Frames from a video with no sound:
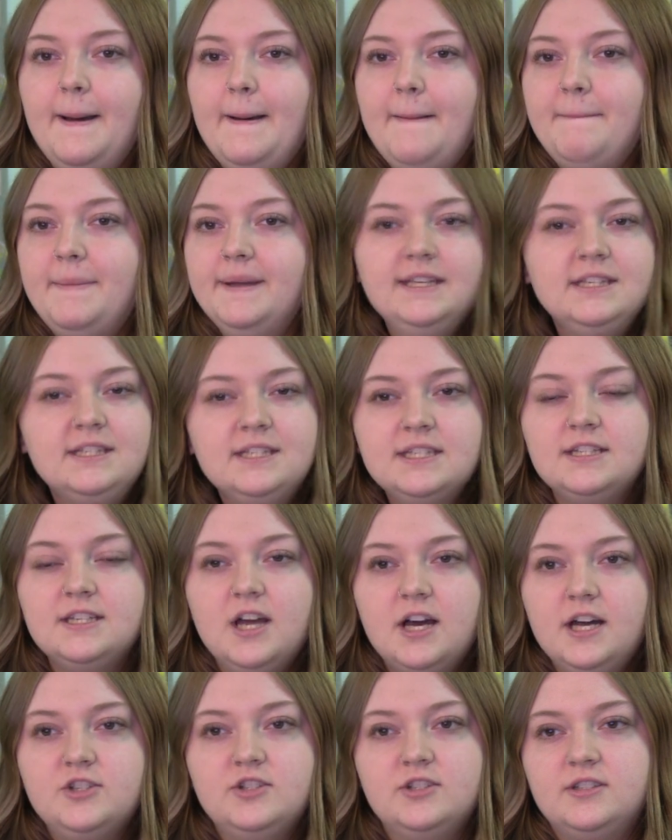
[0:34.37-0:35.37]
But this is
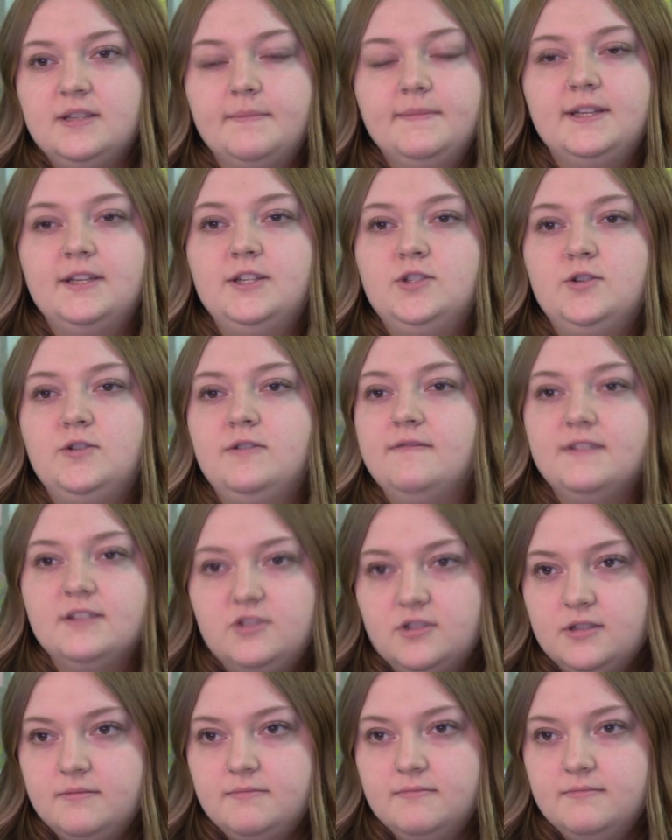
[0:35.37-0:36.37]
not just something to
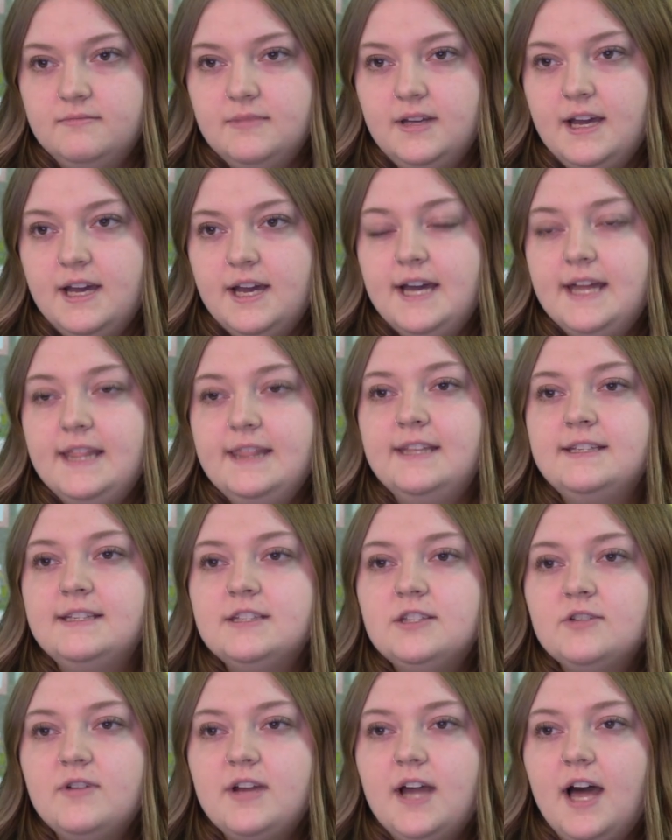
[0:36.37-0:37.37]
envision. This
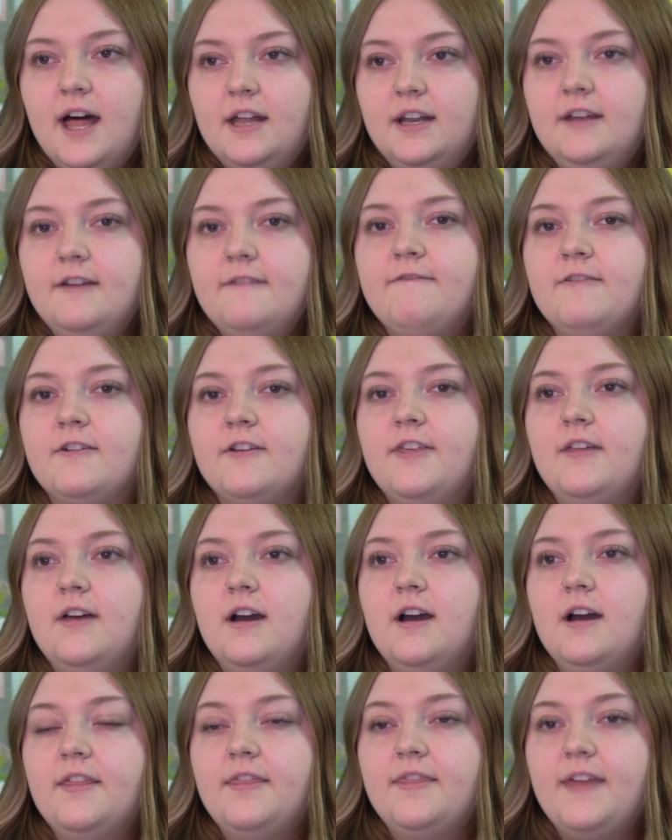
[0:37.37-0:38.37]
is a reality for
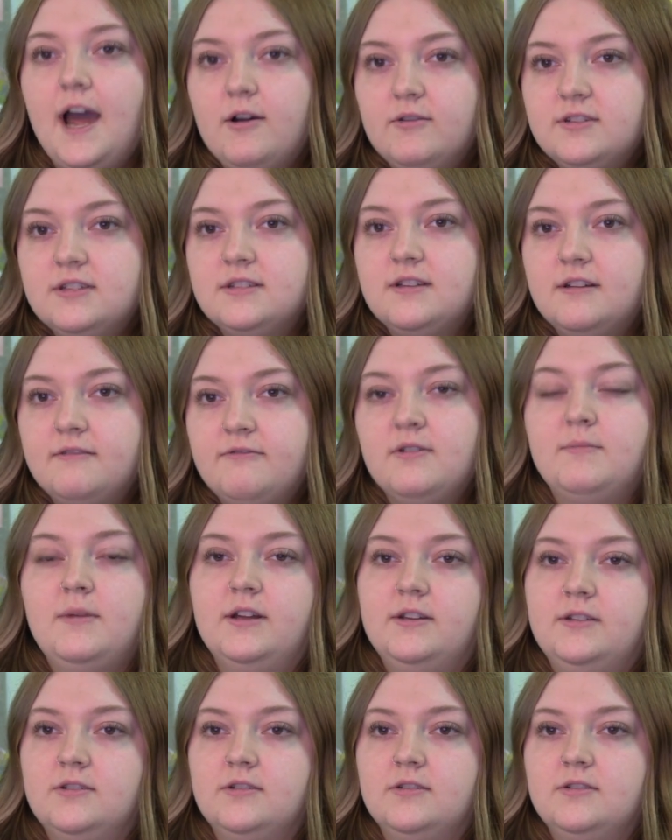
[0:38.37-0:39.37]
thousands of
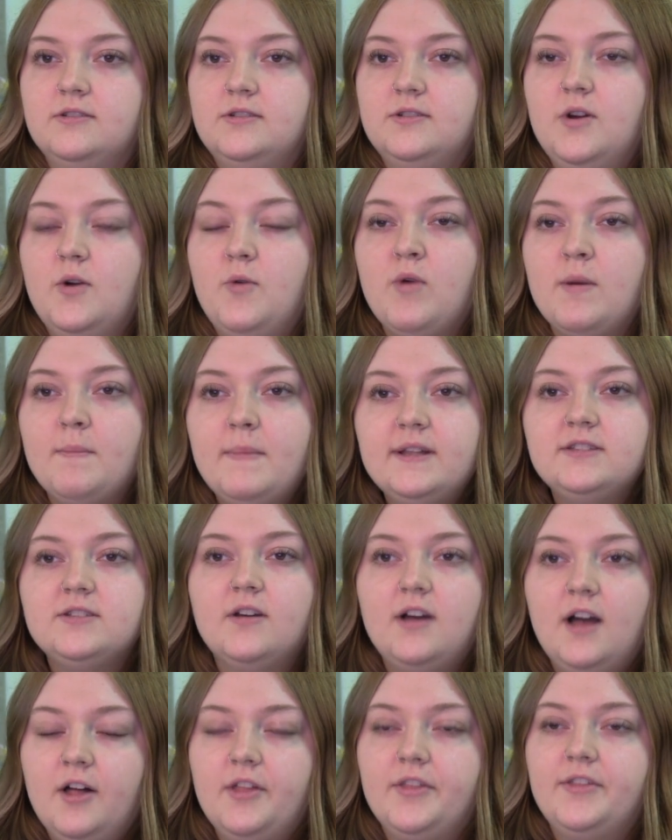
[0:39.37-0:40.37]
Vermonters, where mental
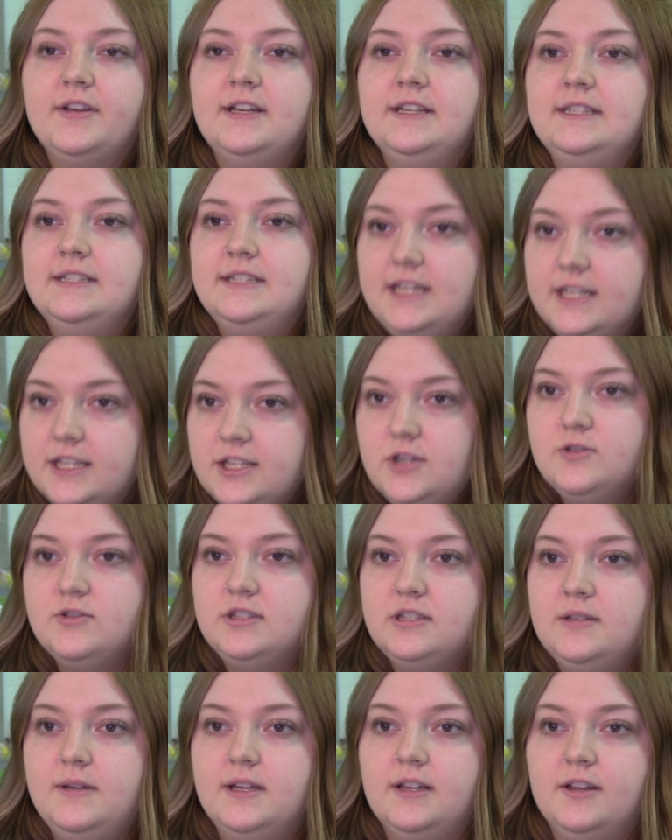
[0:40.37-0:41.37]
health
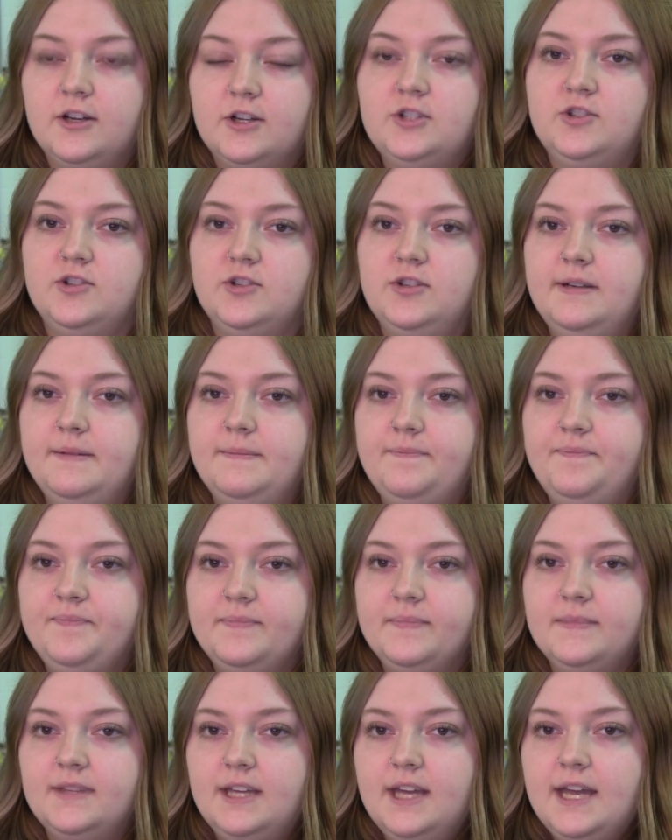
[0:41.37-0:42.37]
continues to be a luxury.
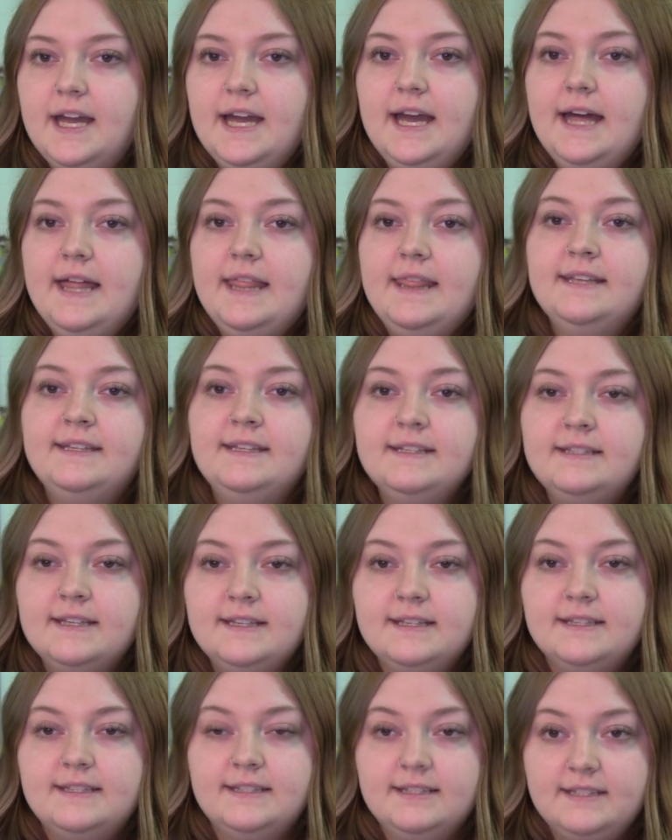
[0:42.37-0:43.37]
This is
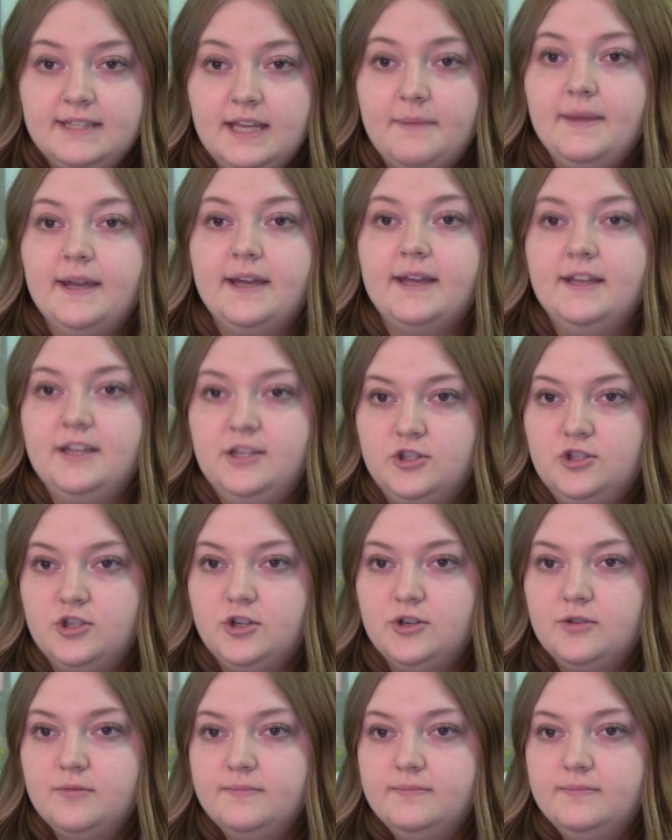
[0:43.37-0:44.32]
a systemic issue.